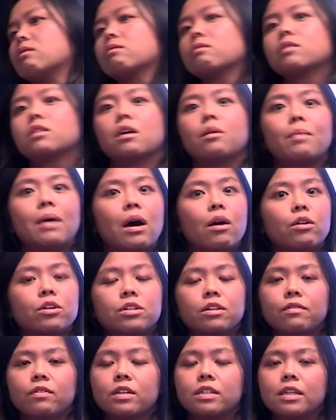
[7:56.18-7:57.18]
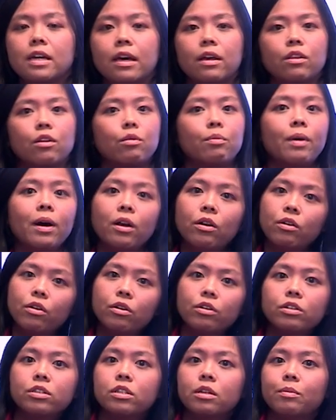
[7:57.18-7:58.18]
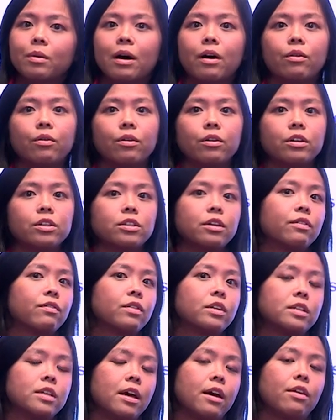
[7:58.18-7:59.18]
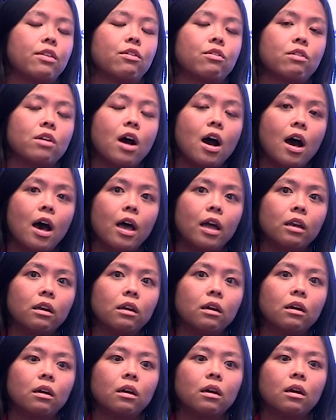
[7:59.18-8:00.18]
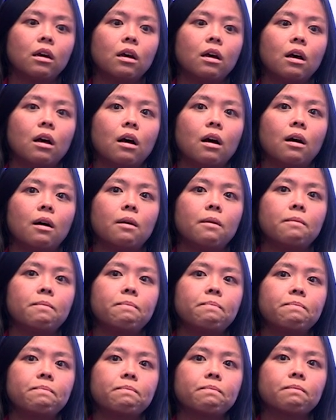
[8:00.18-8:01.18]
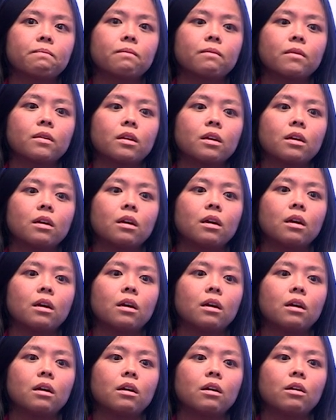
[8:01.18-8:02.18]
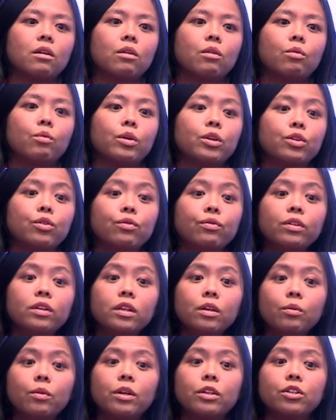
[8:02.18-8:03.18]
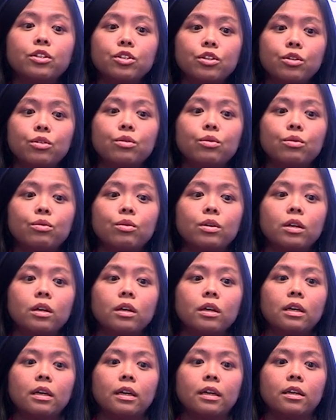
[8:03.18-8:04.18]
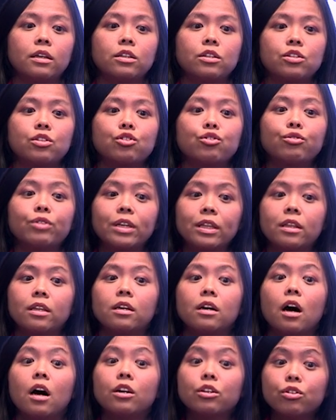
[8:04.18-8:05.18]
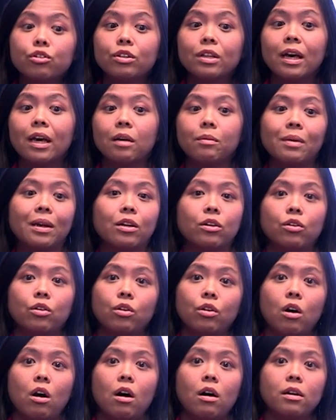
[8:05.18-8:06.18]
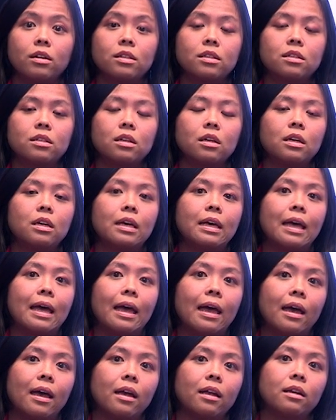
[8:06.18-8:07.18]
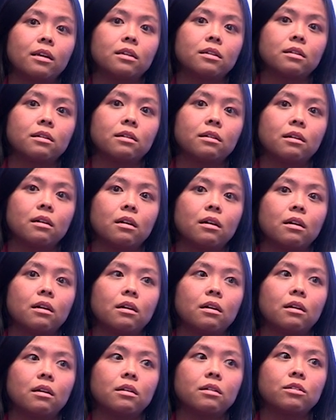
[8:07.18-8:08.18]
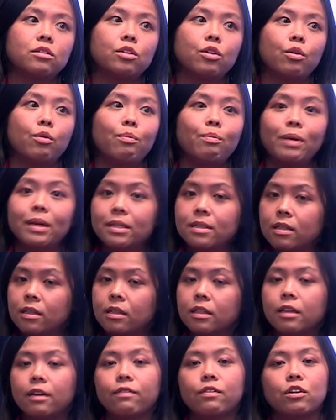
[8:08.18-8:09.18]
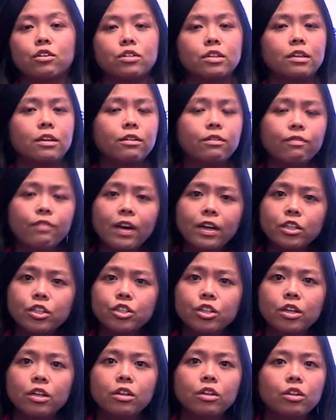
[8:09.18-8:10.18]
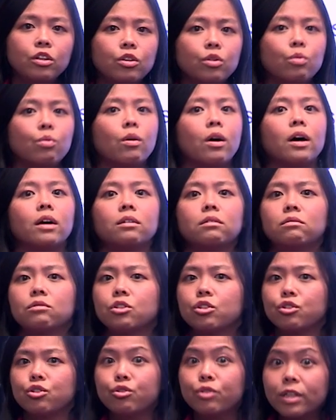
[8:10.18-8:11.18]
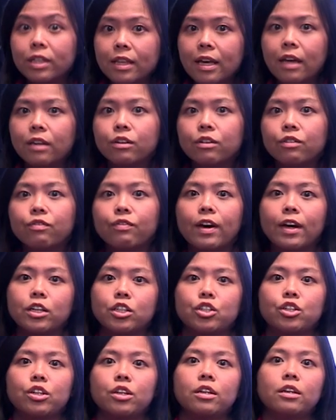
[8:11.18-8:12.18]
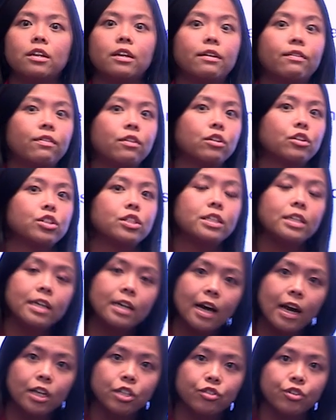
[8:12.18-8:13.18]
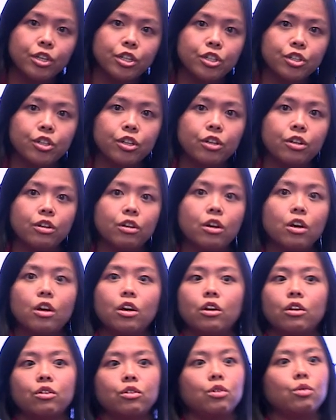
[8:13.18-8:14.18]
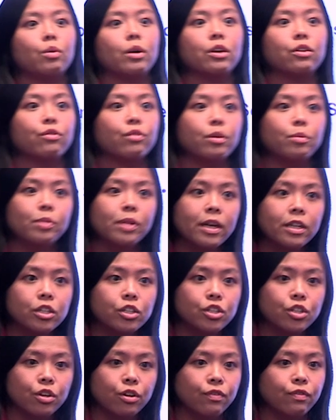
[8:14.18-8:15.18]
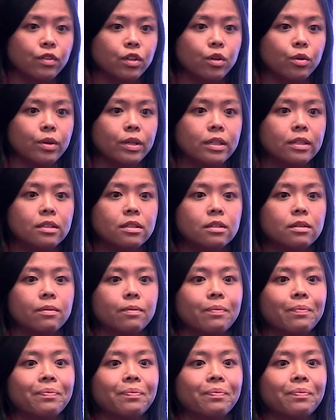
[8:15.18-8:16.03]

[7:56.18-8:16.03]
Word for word: some hours of the day they're better, some hours of the day they're not. Um, what you really want to do is treat the underlying medical cause. And so basically, if there's an infection, you want to treat that infection. If there's dehydration, you want to replenish their fluids.